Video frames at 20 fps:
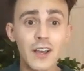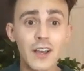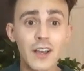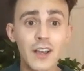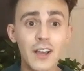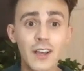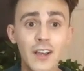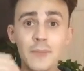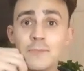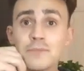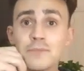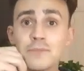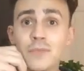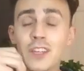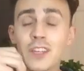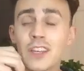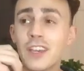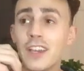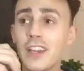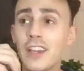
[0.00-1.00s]
Um,
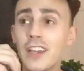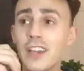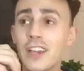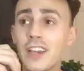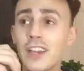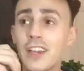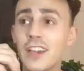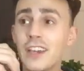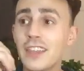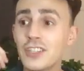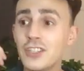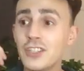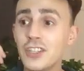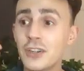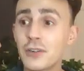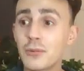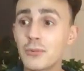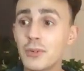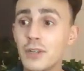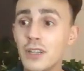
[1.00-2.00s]
and I think
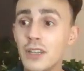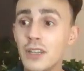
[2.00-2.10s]
she did a